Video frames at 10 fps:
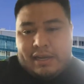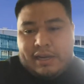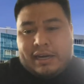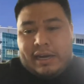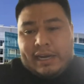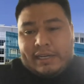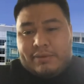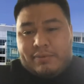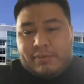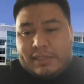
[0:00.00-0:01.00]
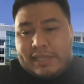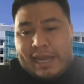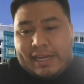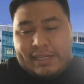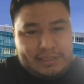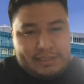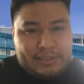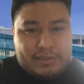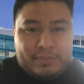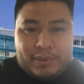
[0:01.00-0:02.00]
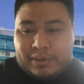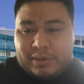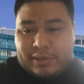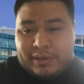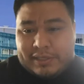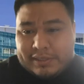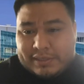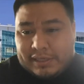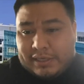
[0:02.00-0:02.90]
I did want to ask to both artists,